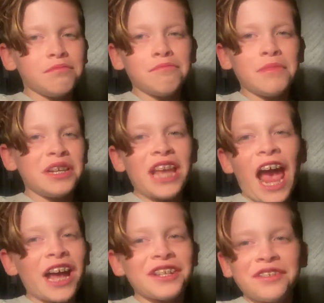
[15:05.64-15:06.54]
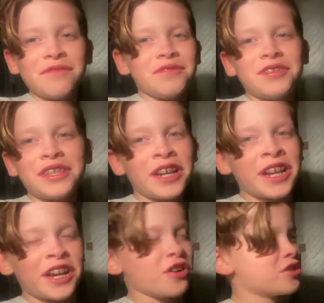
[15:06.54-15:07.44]
Madad
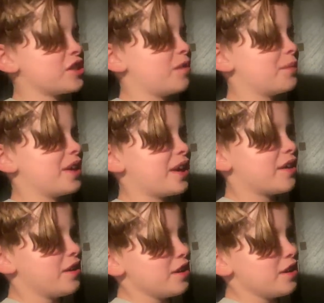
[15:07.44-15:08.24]
City or something.